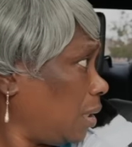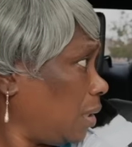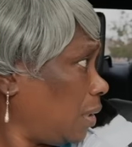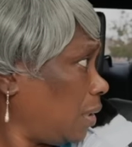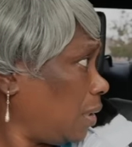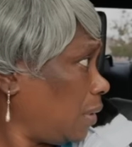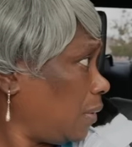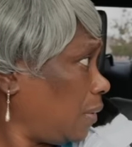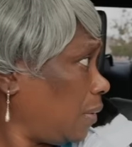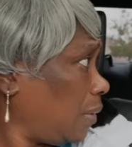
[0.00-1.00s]

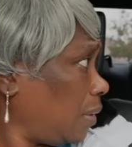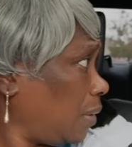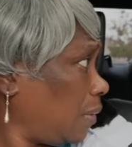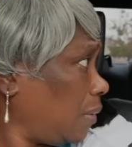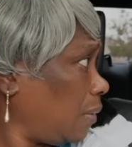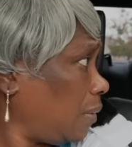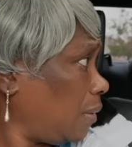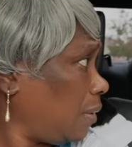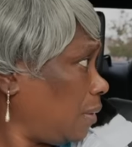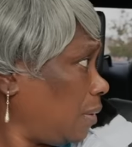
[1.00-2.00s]

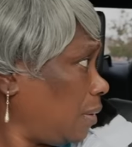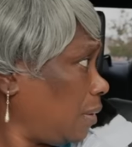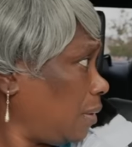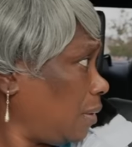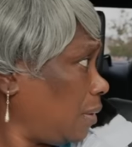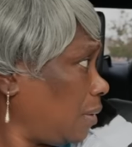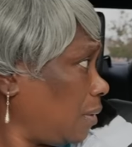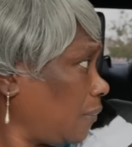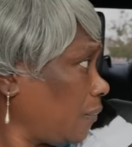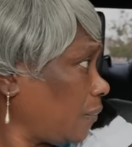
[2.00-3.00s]

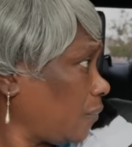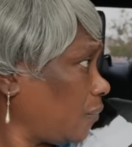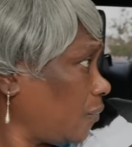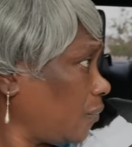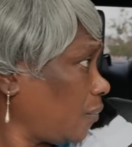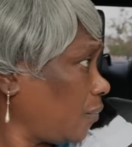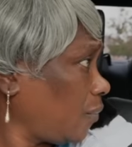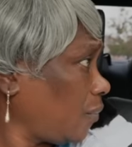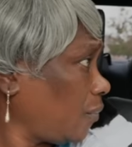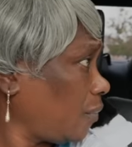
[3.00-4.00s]

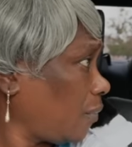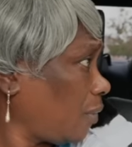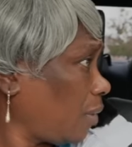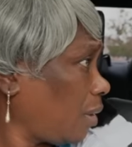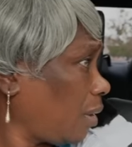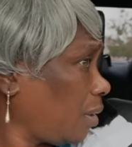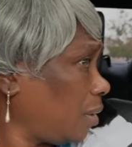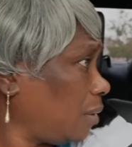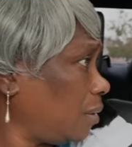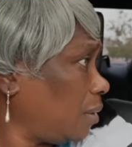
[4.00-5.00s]

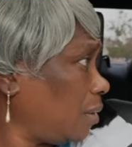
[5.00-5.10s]
This person isn't speaking.